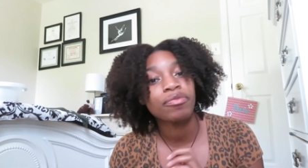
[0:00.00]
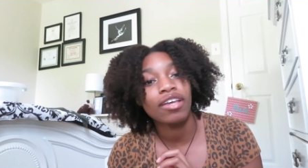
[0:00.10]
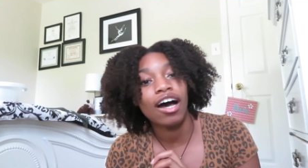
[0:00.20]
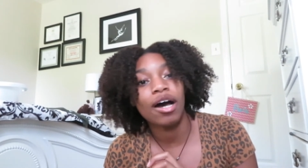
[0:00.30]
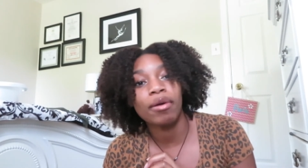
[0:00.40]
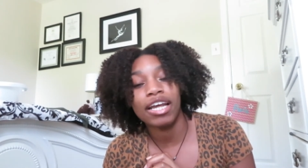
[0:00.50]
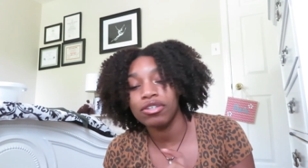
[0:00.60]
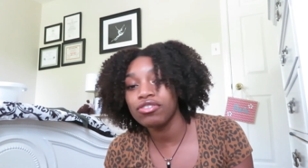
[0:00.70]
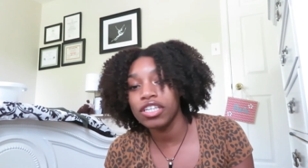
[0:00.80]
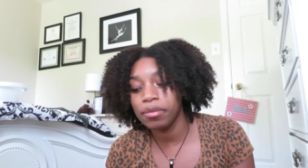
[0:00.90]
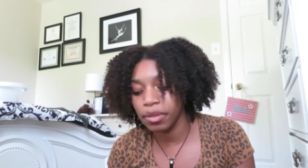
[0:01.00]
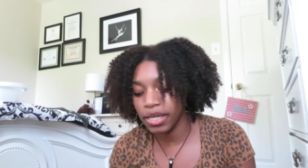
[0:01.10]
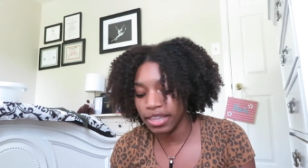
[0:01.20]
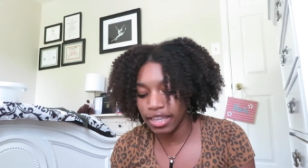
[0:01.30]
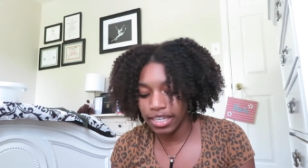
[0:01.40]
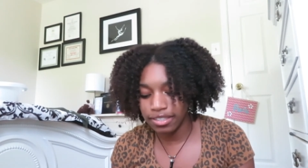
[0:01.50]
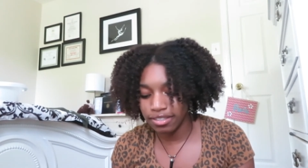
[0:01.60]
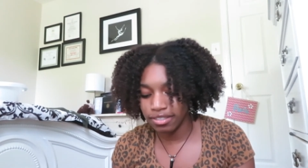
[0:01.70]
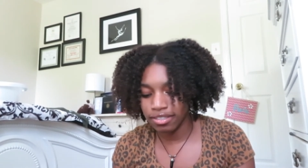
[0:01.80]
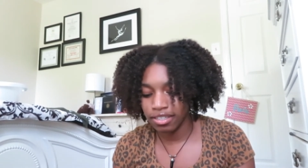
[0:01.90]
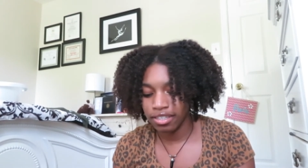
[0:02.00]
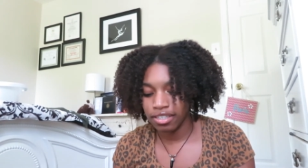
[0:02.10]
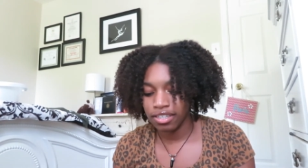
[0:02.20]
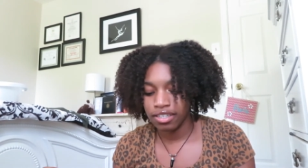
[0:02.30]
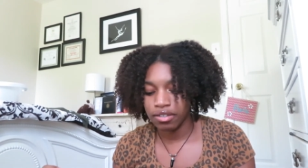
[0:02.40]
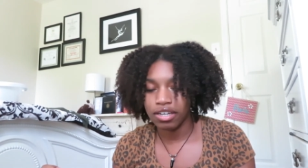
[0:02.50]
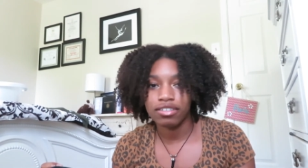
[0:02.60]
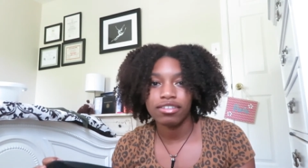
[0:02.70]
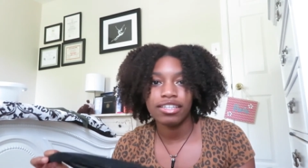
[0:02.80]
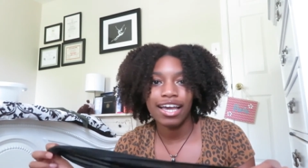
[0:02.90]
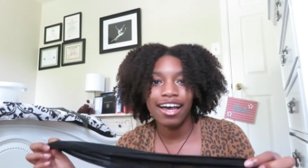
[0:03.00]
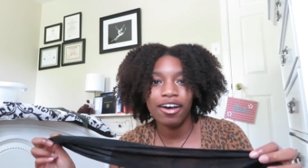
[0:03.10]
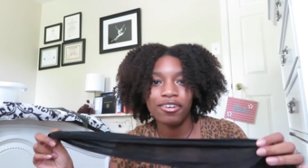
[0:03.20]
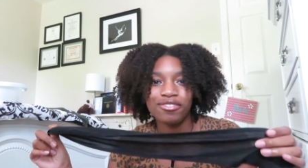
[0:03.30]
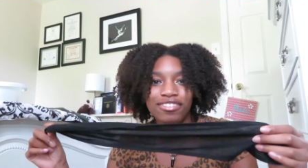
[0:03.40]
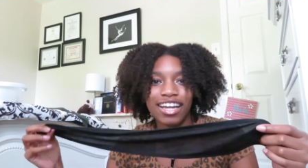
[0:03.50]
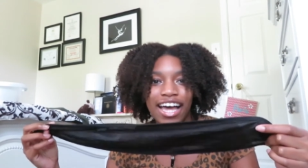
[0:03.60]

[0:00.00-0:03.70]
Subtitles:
And I usually put this down.